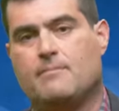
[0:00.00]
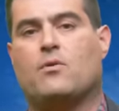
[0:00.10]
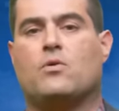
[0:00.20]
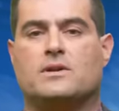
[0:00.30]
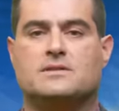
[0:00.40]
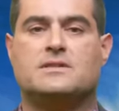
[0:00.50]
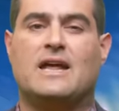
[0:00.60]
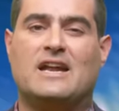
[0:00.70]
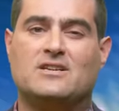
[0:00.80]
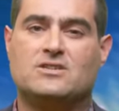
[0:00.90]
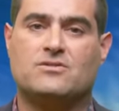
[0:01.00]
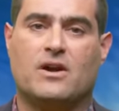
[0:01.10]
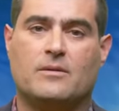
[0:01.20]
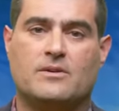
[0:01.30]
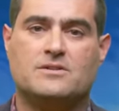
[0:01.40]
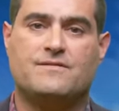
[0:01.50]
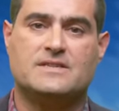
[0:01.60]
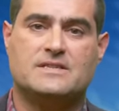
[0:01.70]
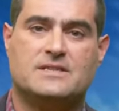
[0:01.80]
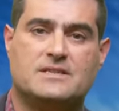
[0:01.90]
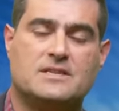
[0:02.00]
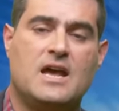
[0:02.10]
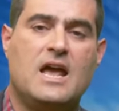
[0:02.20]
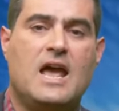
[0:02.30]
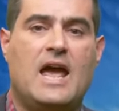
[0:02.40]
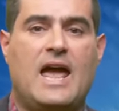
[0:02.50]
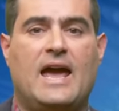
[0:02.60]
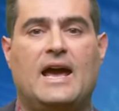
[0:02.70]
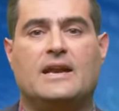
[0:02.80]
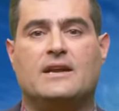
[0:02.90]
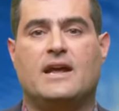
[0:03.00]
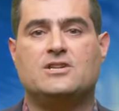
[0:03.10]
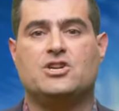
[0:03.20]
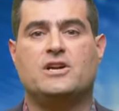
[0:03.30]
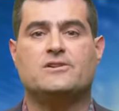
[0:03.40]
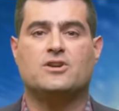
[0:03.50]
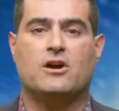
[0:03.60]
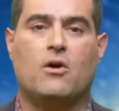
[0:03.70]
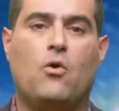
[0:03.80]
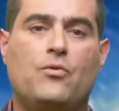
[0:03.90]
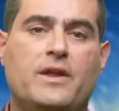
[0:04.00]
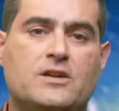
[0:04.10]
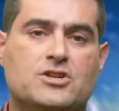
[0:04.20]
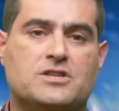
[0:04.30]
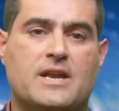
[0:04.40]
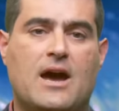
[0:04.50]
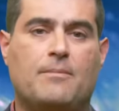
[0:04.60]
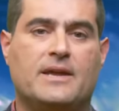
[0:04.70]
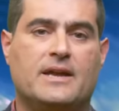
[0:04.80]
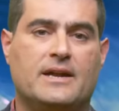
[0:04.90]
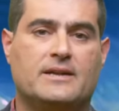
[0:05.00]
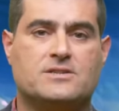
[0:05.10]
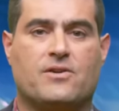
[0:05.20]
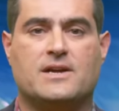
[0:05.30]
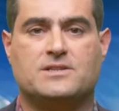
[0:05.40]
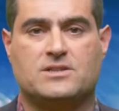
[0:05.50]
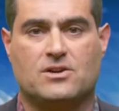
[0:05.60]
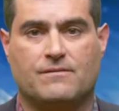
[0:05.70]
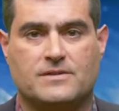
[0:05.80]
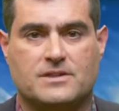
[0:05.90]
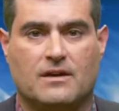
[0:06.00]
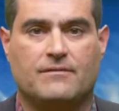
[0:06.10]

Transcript: importance that astronomers, physicists, and engineers are only just now beginning to scratch the surface